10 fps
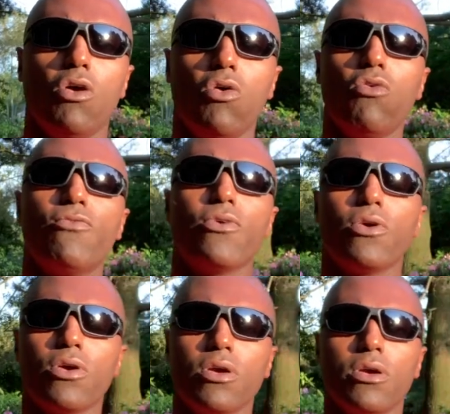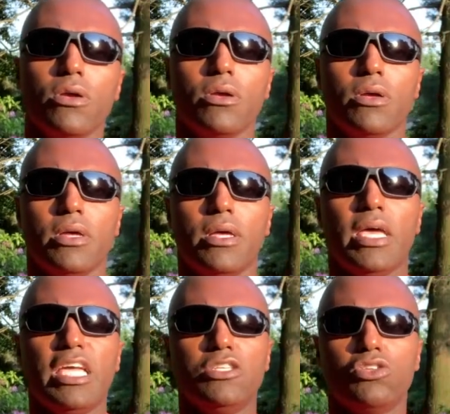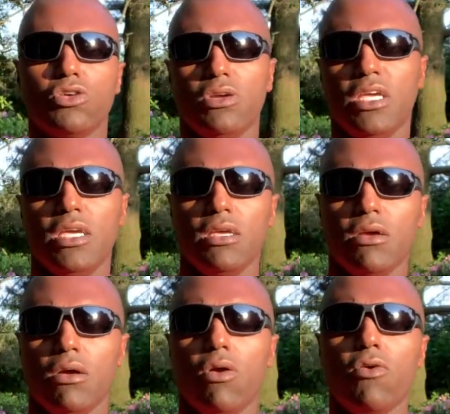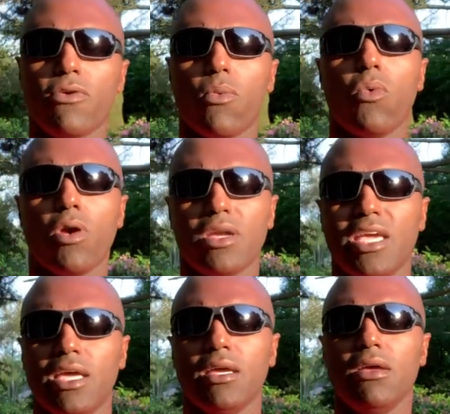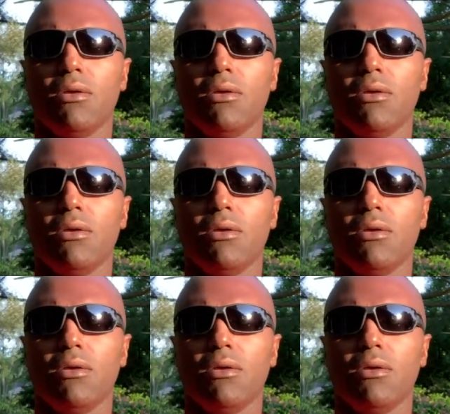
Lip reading: overworking